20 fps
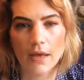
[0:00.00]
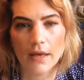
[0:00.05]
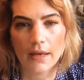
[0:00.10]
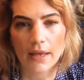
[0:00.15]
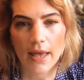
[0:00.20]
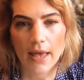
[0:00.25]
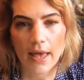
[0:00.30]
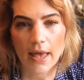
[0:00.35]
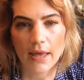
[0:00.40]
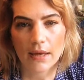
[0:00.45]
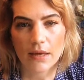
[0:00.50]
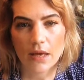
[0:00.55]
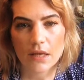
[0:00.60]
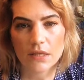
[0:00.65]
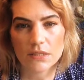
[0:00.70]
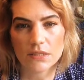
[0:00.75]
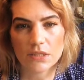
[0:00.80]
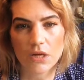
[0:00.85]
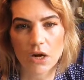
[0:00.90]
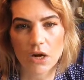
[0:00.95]
Can
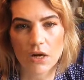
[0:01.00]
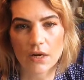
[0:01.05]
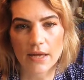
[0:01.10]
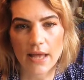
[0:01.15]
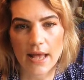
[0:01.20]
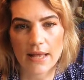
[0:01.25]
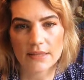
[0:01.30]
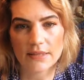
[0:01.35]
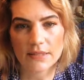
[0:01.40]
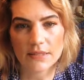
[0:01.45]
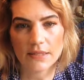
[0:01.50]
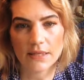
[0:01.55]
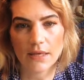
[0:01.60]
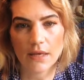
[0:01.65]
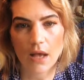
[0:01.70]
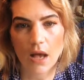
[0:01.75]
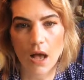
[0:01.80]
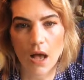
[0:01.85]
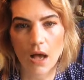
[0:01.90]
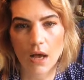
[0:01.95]
a dark entity
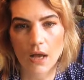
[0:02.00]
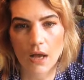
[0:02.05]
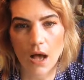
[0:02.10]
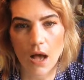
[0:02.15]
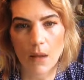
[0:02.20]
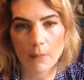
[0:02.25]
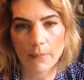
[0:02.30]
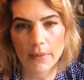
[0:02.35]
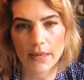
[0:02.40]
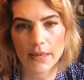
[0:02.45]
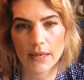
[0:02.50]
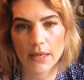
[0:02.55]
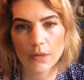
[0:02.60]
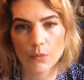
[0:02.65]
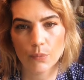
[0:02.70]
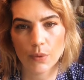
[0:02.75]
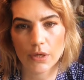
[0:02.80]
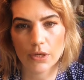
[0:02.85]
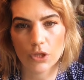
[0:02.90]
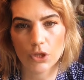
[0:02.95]
come
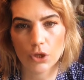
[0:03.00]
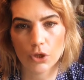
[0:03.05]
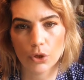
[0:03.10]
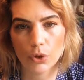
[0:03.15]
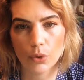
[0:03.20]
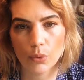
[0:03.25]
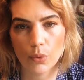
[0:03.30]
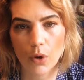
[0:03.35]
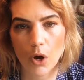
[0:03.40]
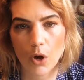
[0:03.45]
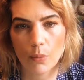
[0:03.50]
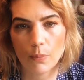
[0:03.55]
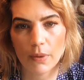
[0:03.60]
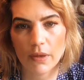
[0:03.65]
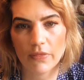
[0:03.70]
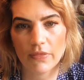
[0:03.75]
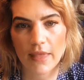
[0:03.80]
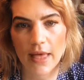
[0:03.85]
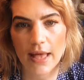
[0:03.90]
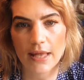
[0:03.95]
in when you
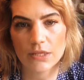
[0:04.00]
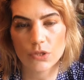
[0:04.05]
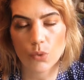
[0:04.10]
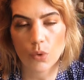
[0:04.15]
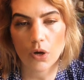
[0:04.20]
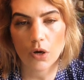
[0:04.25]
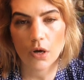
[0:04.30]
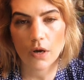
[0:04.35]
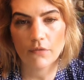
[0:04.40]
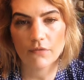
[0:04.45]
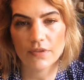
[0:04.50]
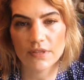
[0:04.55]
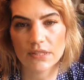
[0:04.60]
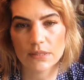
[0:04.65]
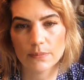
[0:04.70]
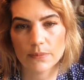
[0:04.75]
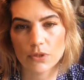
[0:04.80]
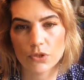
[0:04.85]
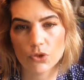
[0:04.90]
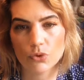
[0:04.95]
open that door of the
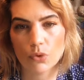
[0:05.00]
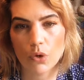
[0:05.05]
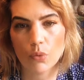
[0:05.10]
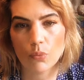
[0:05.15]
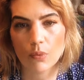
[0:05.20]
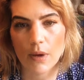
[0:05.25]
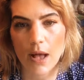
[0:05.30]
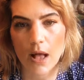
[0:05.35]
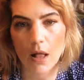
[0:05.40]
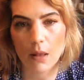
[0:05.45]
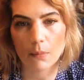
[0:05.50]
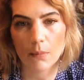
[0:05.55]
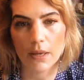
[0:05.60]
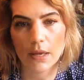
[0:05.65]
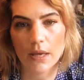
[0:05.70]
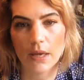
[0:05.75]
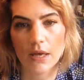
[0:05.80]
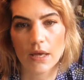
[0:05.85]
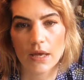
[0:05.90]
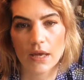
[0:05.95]
spiritual realm?
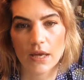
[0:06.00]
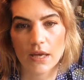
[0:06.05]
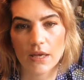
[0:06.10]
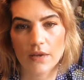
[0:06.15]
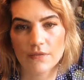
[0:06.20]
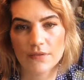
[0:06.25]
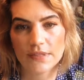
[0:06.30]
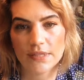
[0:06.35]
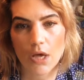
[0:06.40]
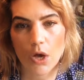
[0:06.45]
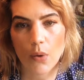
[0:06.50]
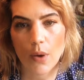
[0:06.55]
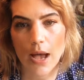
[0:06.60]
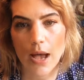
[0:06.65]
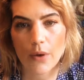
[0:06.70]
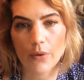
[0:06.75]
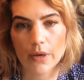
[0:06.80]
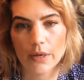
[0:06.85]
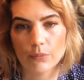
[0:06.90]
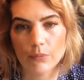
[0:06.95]
If so,
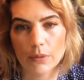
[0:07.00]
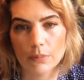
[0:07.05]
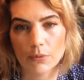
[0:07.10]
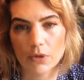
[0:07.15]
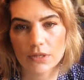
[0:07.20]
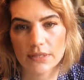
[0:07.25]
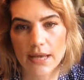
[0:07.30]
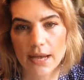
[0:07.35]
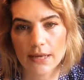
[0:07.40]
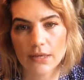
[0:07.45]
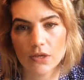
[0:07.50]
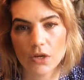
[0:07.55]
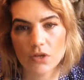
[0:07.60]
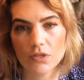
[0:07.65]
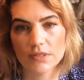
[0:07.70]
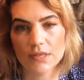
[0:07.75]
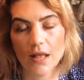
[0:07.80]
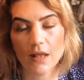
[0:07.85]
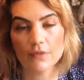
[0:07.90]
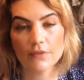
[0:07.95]
how can we protect
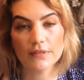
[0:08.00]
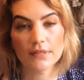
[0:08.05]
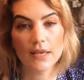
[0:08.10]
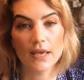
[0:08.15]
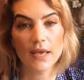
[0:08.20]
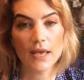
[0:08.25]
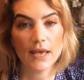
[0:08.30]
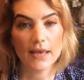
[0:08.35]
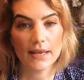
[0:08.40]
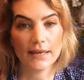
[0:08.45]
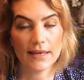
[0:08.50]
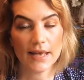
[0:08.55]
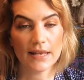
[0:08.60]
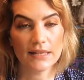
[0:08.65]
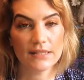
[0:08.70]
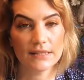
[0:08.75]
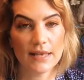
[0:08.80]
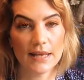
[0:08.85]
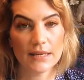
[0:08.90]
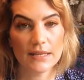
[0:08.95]
ourselves?
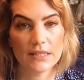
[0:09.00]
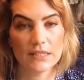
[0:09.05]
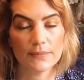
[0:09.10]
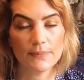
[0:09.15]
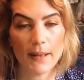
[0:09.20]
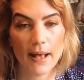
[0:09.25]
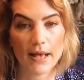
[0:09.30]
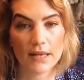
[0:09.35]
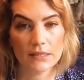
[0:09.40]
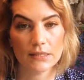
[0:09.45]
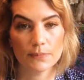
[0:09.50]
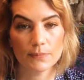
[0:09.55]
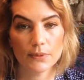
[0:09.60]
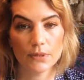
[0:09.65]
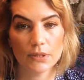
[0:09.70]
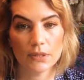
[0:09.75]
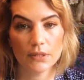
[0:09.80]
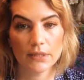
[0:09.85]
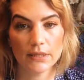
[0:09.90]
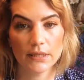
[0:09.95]
Yes, that is
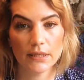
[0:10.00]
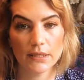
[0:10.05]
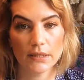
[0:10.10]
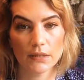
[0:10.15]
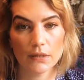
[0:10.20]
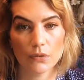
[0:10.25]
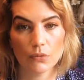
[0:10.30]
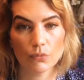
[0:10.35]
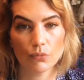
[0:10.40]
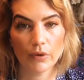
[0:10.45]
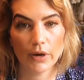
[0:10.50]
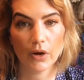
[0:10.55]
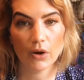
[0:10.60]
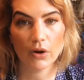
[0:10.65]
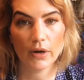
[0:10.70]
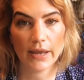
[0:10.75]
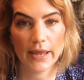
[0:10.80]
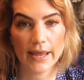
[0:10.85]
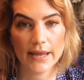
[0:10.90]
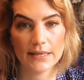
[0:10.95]
possible in rare
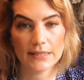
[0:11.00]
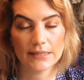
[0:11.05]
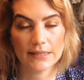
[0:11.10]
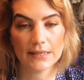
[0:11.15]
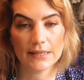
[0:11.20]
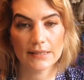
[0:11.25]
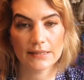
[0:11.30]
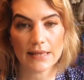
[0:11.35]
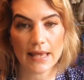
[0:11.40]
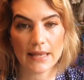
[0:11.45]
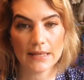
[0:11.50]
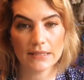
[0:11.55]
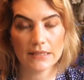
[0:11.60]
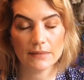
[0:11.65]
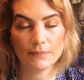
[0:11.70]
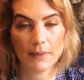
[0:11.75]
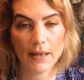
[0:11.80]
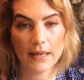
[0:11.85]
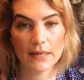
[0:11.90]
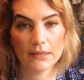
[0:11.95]
cases and
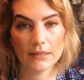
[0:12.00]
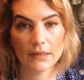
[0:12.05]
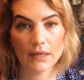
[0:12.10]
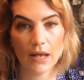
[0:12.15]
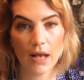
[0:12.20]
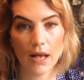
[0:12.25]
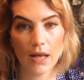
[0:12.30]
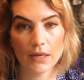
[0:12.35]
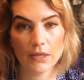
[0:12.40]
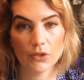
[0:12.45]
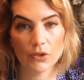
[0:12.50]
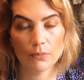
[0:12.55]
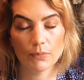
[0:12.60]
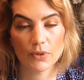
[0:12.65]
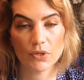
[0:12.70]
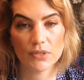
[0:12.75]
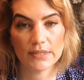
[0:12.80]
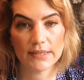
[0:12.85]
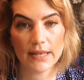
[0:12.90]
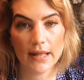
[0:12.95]
depending on your
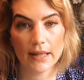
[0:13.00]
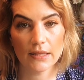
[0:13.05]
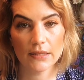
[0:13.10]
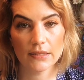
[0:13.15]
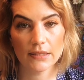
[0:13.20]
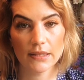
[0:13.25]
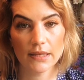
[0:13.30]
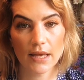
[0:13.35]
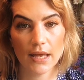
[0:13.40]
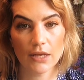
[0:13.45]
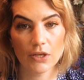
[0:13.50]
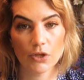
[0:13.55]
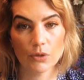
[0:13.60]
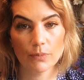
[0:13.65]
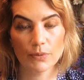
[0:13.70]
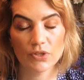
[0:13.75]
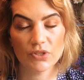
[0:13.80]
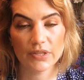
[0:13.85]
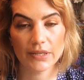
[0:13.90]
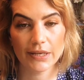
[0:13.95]
personality and your
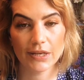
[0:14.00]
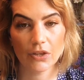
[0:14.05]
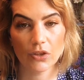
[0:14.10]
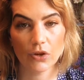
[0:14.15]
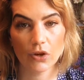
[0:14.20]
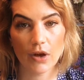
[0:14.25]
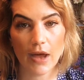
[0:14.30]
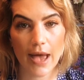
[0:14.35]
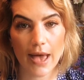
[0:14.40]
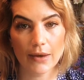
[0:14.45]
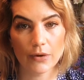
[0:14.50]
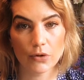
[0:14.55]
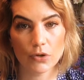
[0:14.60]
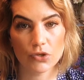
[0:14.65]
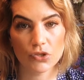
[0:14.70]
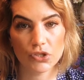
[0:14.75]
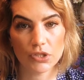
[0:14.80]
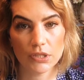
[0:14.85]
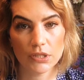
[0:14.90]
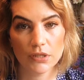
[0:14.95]
particular
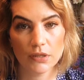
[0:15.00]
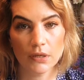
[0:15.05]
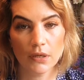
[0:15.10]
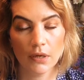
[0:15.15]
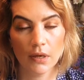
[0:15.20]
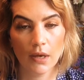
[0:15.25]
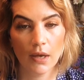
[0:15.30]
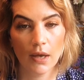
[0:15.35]
energy.